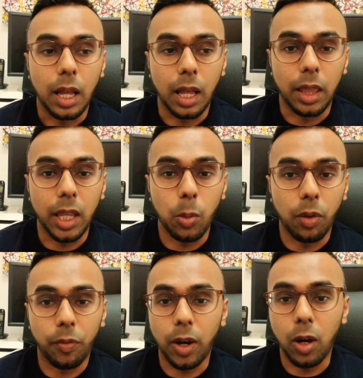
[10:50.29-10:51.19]
and then
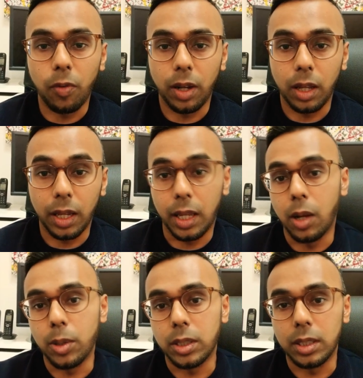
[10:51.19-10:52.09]
we file the
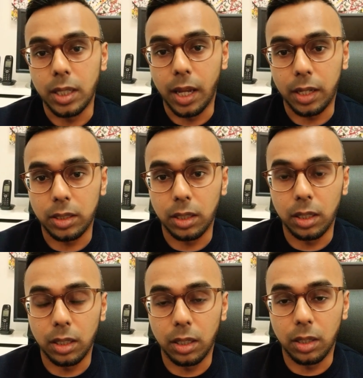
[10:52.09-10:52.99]
accounts and tax
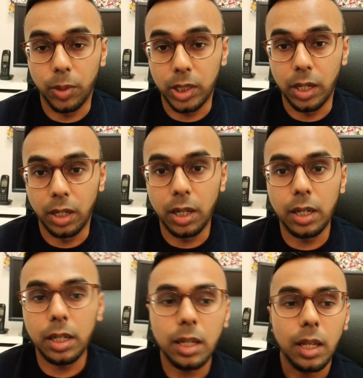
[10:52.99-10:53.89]
return
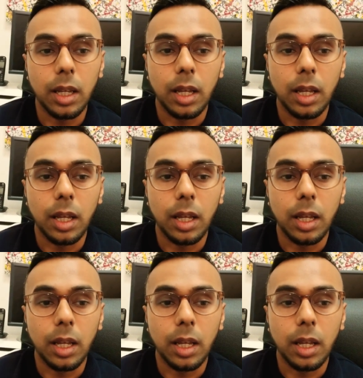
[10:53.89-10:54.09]
early,